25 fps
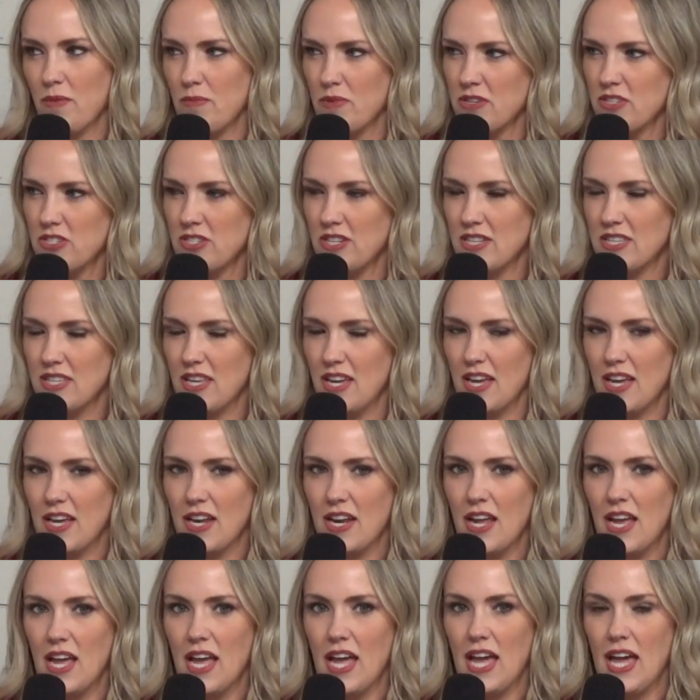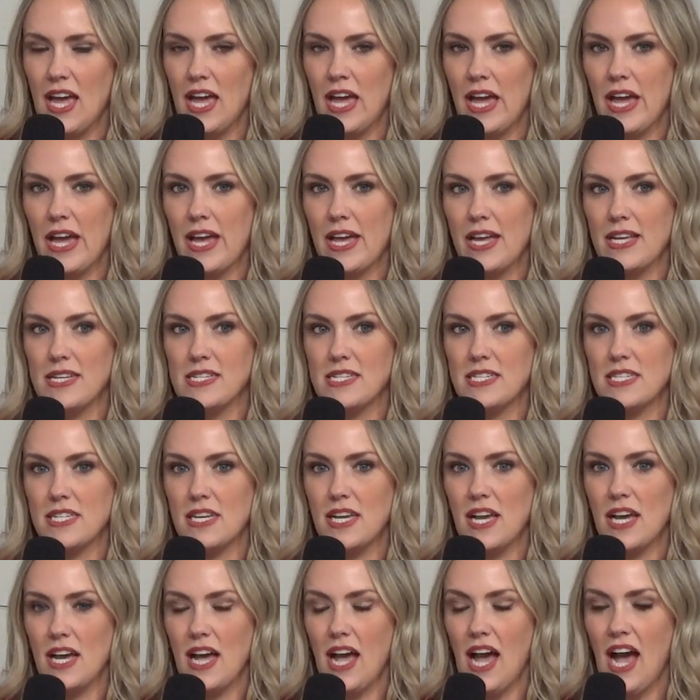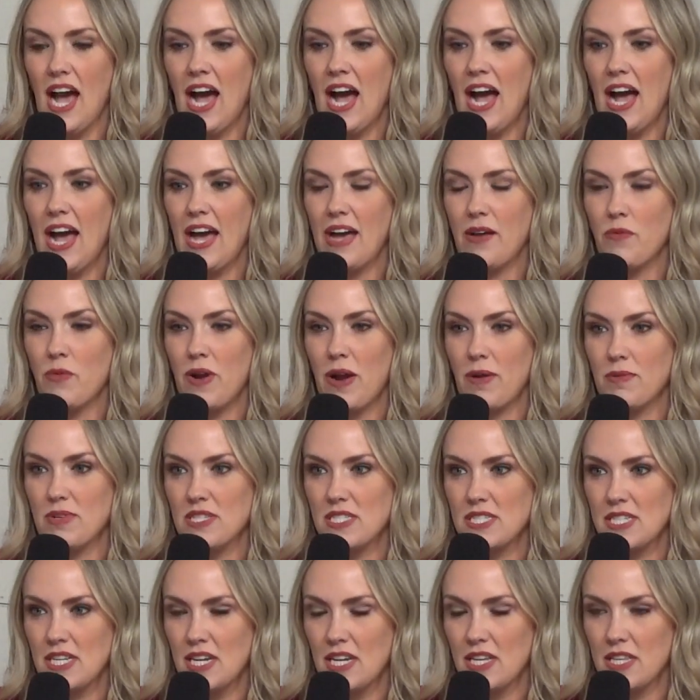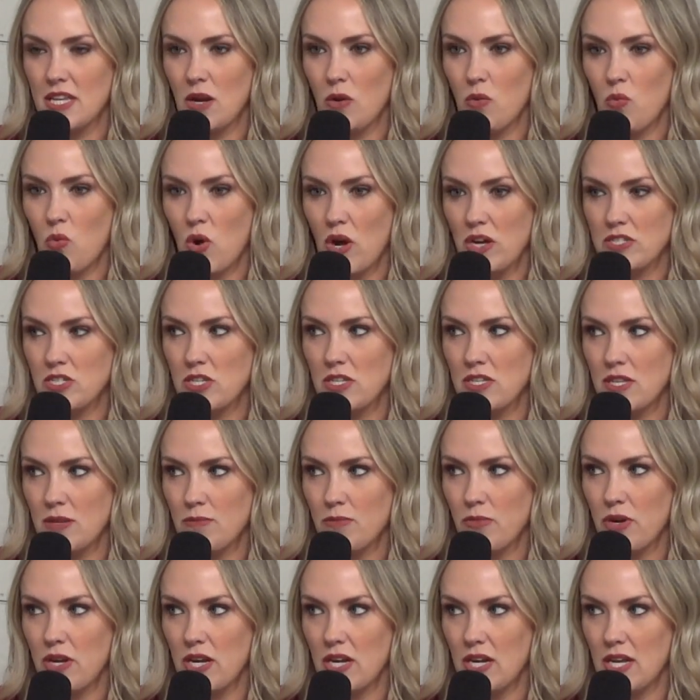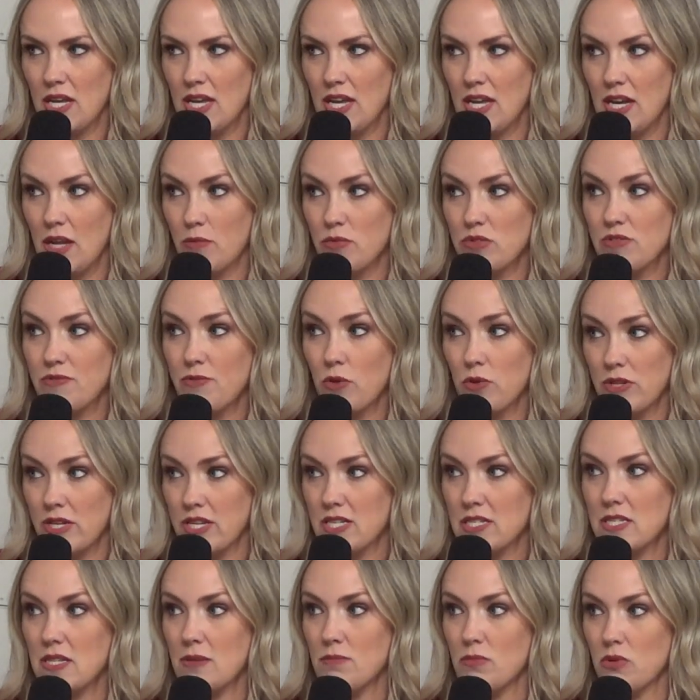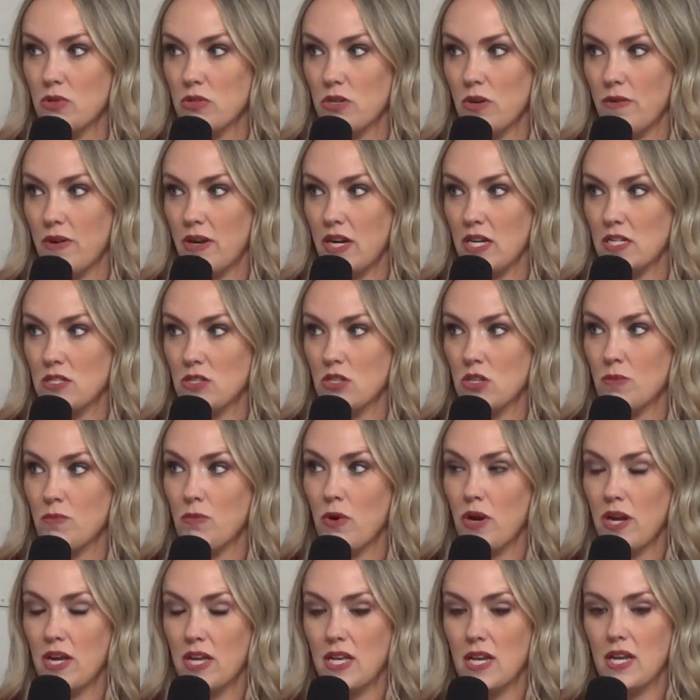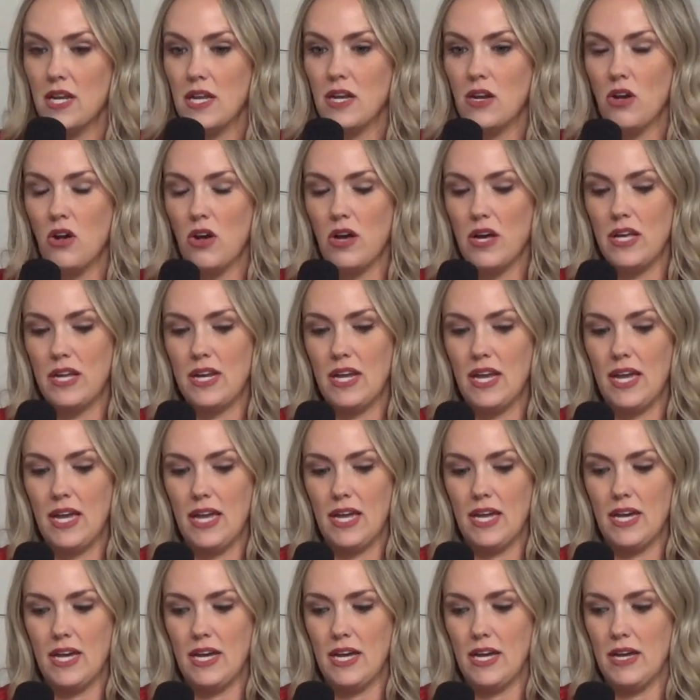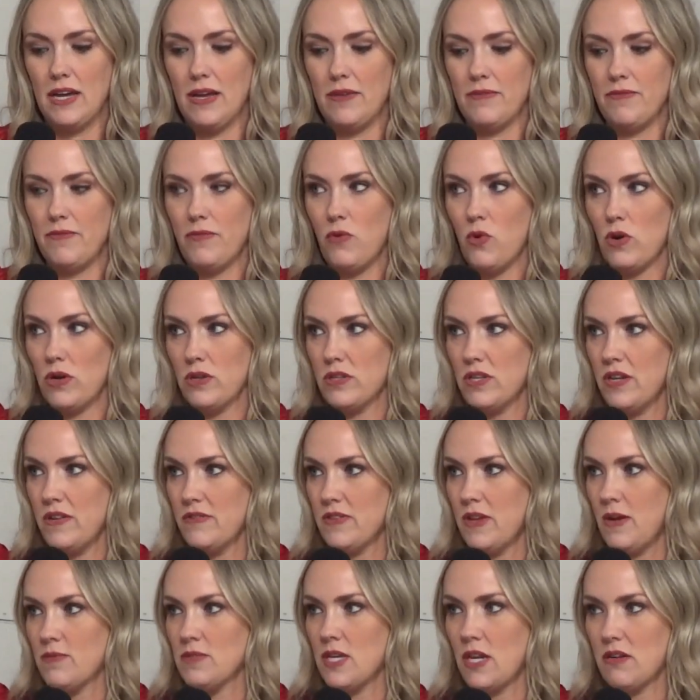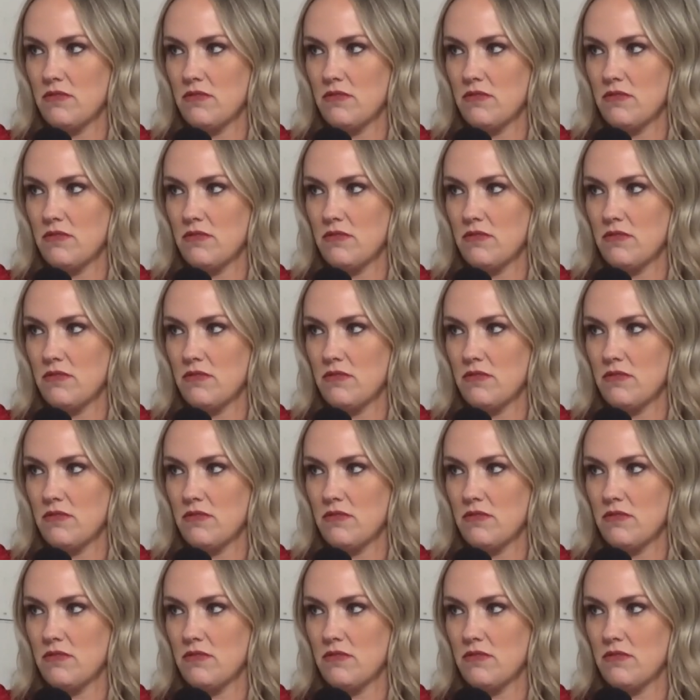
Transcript: Appreciate that. And when I was sitting there watching them bring it in, it was fully assembled already. So they're bringing it in on a forklift. I was like,